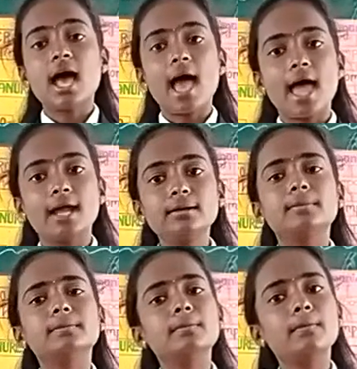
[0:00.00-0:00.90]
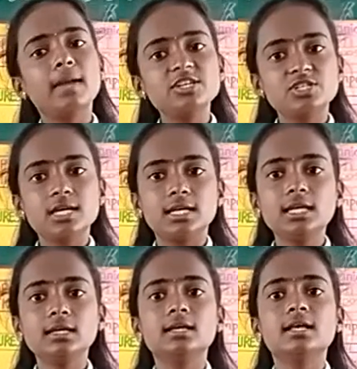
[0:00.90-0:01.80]
and
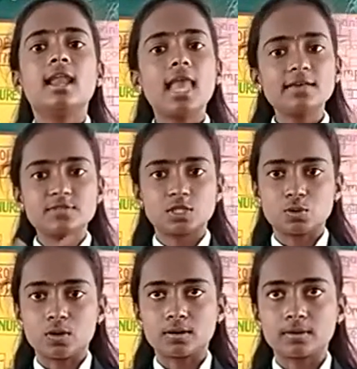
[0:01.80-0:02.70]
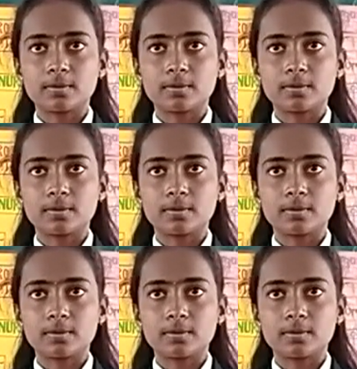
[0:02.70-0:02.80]
maintaining livestock.